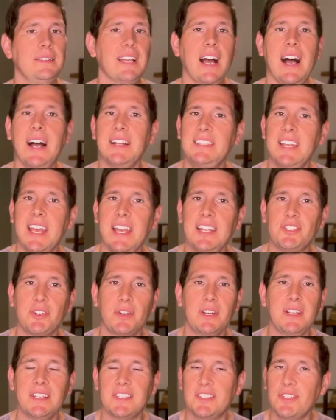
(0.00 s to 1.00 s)
Dante,
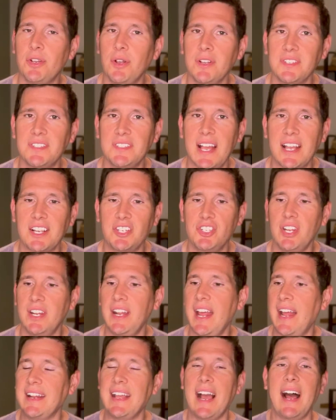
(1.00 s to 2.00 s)
during this whole
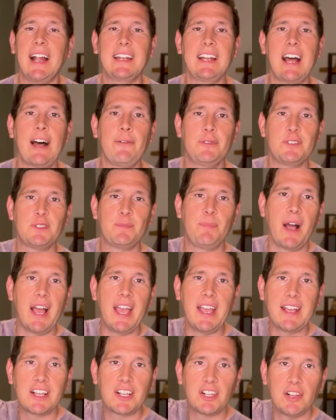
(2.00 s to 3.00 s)
section, had gotten off his
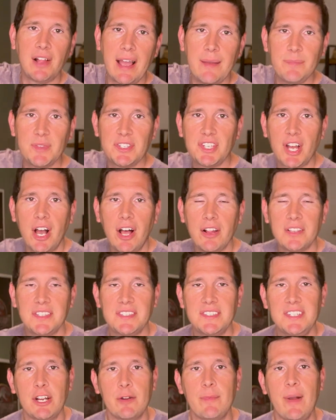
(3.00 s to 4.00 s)
bike, climbed the
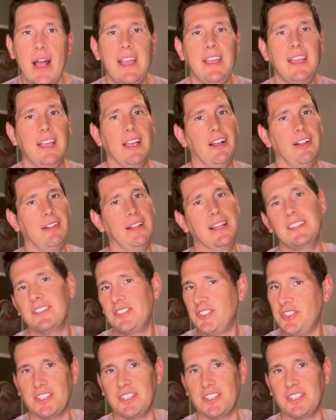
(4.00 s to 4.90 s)
tallest nearby hill, and is